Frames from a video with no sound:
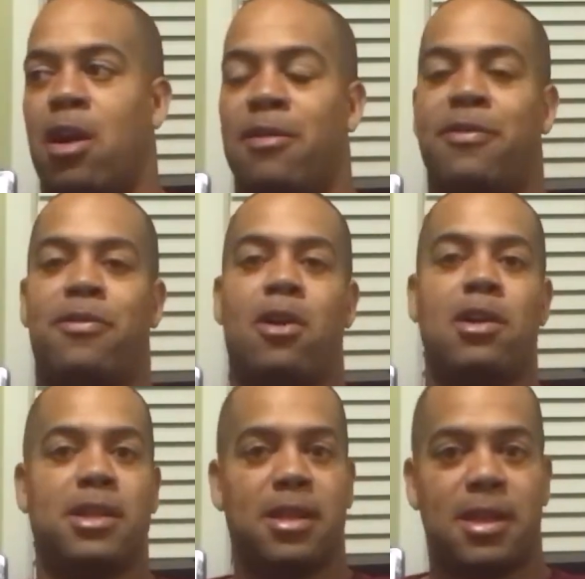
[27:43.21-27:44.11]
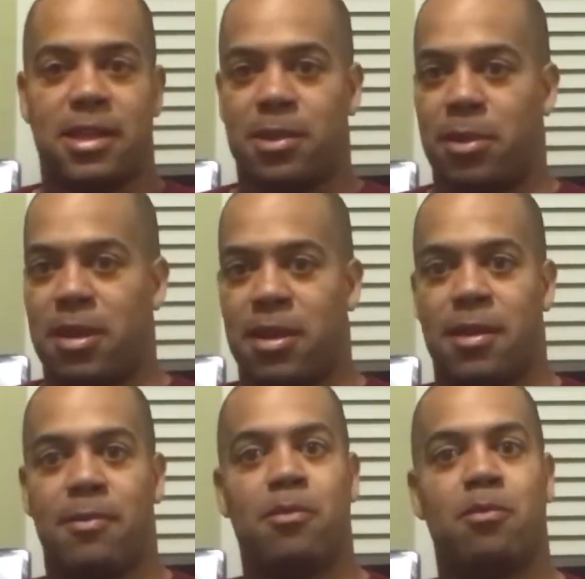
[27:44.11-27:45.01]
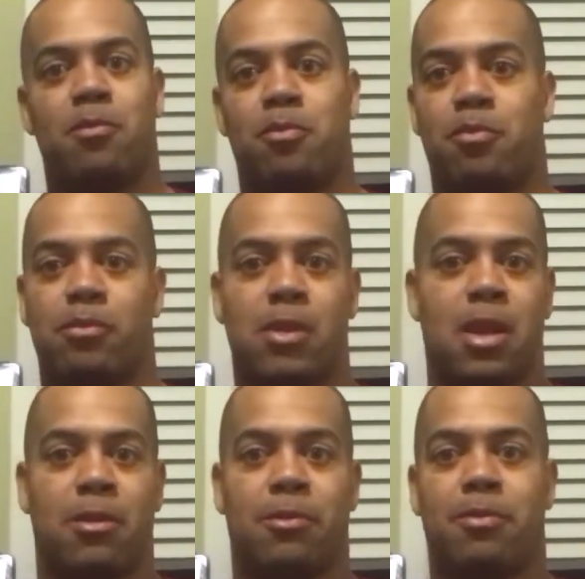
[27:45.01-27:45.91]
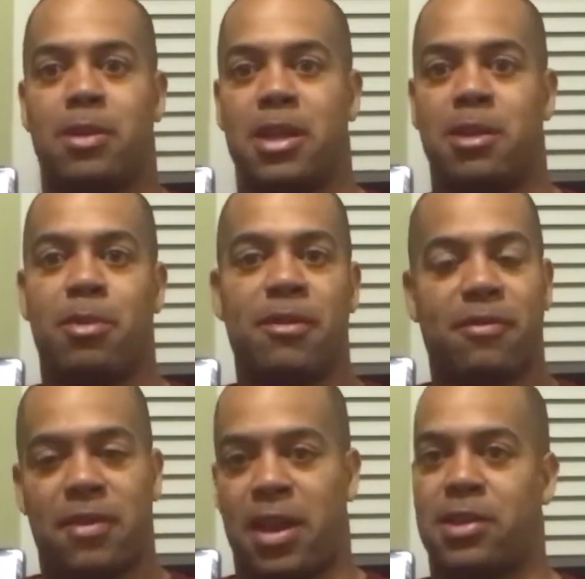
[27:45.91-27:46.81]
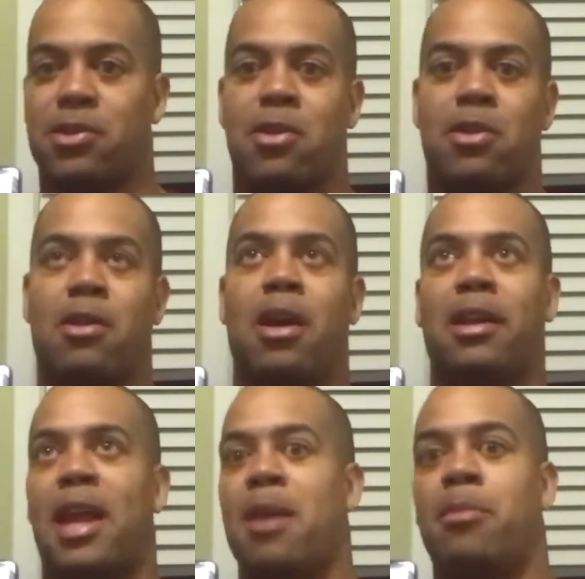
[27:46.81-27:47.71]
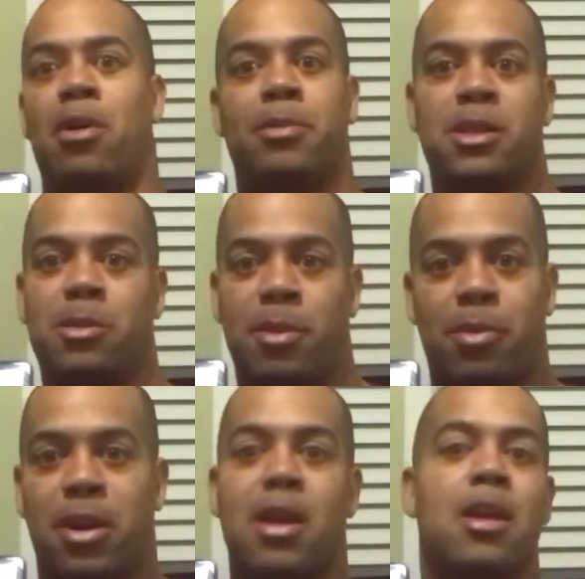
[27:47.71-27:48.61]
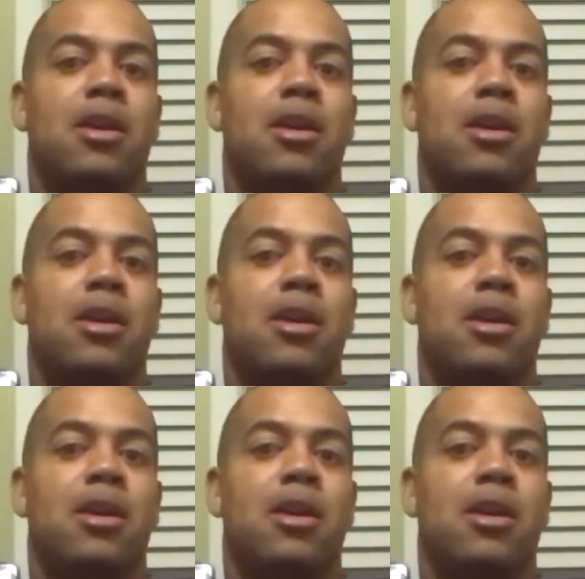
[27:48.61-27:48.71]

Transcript: faucet needs to be need to be fixed, or a light bulb needs to be put.